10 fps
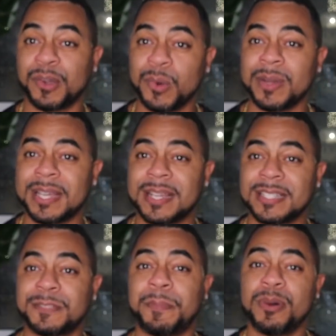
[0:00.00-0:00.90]
who
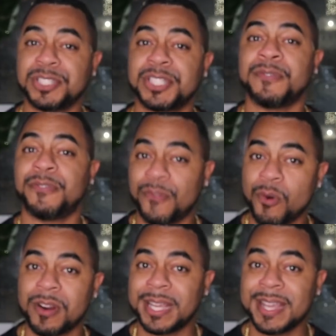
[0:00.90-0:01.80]
is pushing
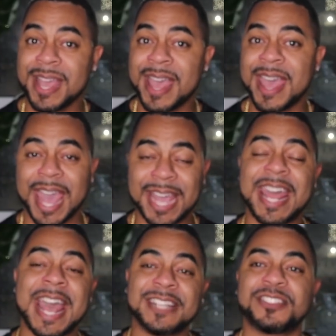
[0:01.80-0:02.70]
40 and
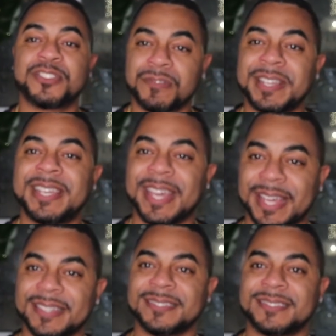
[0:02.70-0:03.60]
has 3
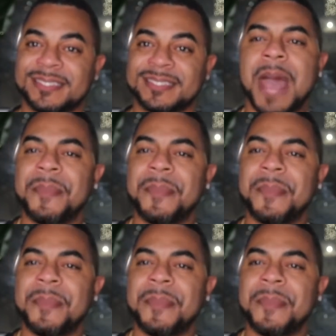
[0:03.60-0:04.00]
kids.